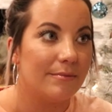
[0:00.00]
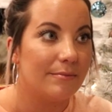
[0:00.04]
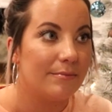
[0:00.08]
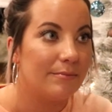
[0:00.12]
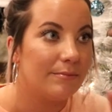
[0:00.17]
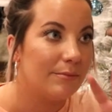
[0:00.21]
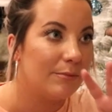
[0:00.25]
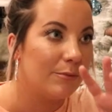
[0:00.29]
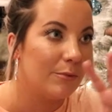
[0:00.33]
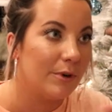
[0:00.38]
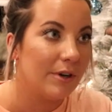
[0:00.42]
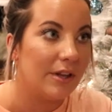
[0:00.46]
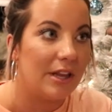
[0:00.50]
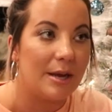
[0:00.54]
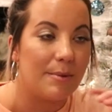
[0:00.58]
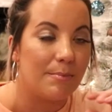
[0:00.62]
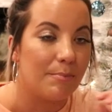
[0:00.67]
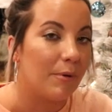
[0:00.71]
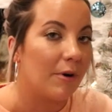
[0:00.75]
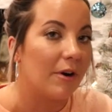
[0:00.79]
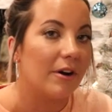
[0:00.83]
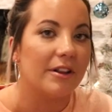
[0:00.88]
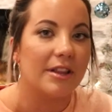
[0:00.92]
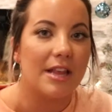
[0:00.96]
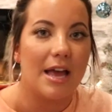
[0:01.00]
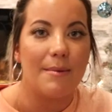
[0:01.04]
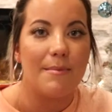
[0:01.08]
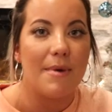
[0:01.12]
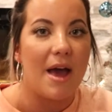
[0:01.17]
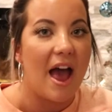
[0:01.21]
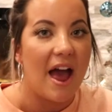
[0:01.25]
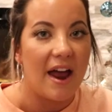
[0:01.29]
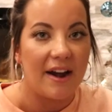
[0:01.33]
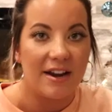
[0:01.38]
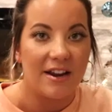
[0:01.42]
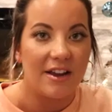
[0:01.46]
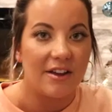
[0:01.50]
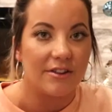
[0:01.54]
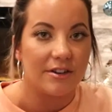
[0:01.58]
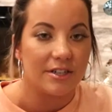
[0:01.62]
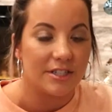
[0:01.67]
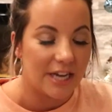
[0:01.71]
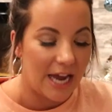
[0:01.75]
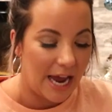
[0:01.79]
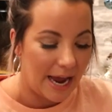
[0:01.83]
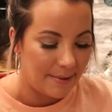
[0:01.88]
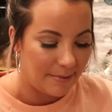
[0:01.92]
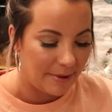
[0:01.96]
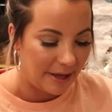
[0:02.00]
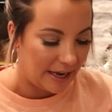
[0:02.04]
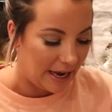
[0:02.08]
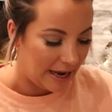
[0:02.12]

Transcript: really burn them any other time. Like I